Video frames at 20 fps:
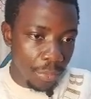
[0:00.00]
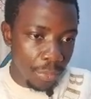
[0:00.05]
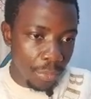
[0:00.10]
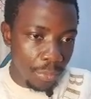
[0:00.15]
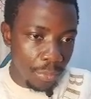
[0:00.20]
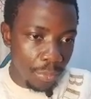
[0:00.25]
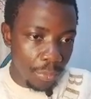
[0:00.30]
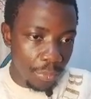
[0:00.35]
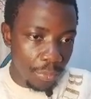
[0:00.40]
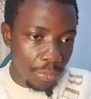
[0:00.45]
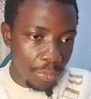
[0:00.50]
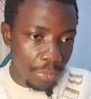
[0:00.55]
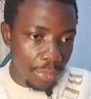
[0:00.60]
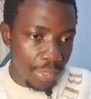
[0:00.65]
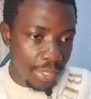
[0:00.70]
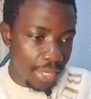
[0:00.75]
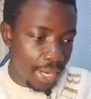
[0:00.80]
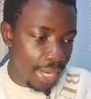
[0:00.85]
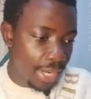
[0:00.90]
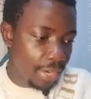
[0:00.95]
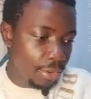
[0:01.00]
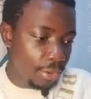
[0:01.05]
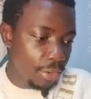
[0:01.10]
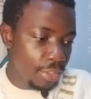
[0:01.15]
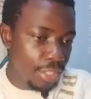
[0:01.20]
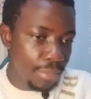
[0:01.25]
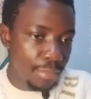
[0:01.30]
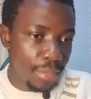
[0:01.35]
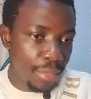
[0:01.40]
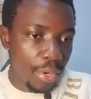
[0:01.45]
and add a
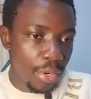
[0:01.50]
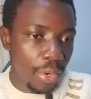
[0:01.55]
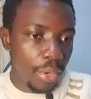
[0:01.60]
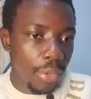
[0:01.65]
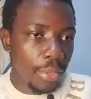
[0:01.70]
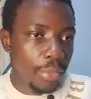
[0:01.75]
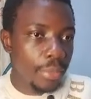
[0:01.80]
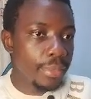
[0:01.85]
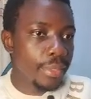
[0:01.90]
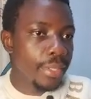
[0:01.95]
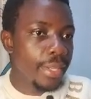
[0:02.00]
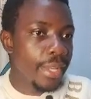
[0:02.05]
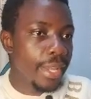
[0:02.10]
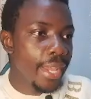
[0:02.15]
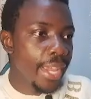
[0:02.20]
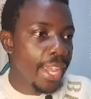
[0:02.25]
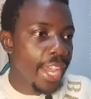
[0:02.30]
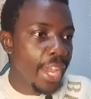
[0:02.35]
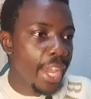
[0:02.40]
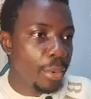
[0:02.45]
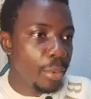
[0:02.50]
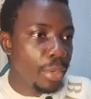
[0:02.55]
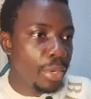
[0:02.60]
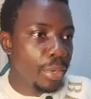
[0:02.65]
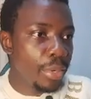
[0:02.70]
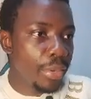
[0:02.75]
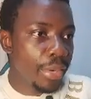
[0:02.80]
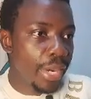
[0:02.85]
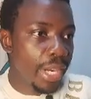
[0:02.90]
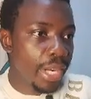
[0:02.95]
semicolon. And when you
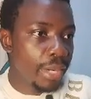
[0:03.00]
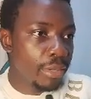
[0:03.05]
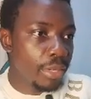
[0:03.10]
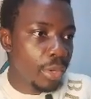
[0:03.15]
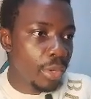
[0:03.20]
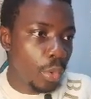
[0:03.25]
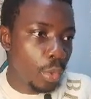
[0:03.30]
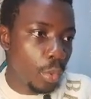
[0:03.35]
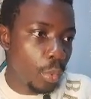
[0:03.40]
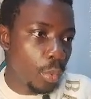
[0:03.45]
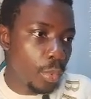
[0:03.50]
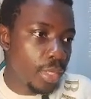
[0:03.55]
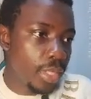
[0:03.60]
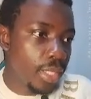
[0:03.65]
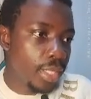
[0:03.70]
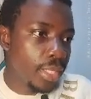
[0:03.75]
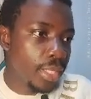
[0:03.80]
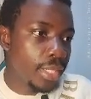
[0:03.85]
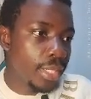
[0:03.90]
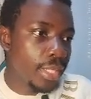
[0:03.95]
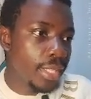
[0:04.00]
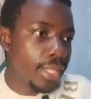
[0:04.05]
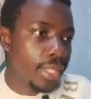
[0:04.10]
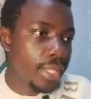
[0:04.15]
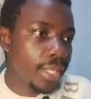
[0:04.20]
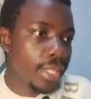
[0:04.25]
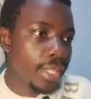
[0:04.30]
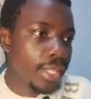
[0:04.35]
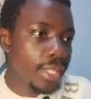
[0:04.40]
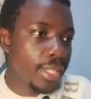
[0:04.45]
run our code,
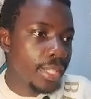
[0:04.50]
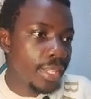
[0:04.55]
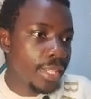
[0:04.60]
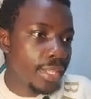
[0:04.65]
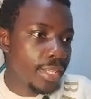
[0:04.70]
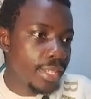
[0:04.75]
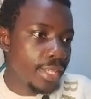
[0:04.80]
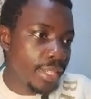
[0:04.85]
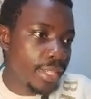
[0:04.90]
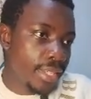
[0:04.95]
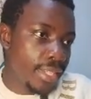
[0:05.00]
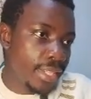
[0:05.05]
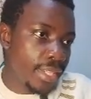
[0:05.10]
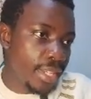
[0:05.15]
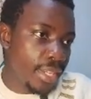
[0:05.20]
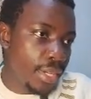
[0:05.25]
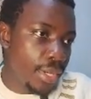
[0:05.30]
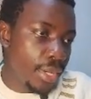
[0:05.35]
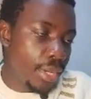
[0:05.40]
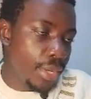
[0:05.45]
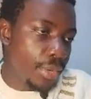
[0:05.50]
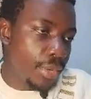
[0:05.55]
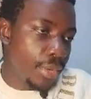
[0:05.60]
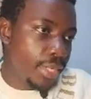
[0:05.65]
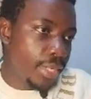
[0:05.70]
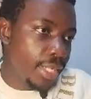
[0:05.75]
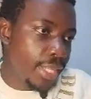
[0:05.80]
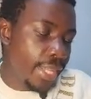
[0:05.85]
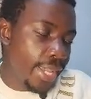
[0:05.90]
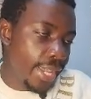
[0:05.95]
we will
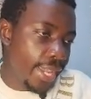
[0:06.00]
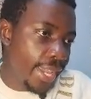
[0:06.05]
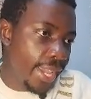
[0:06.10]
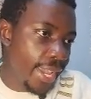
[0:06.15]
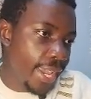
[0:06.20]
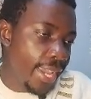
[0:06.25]
get